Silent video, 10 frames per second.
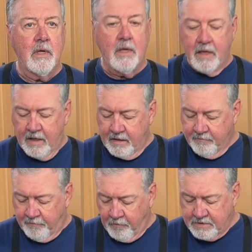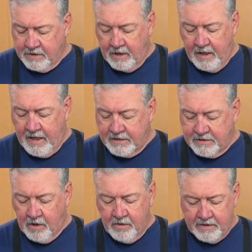And fortunately, I
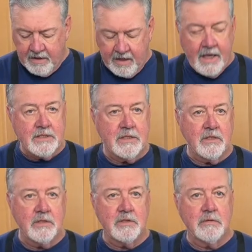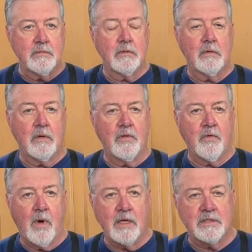started the casings.
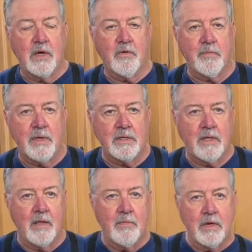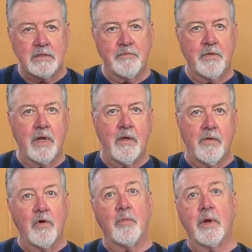Otherwise, that would have been 10 minutes of video
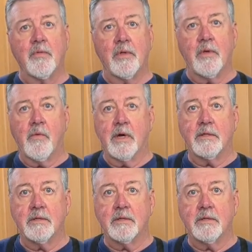nobody really wanted to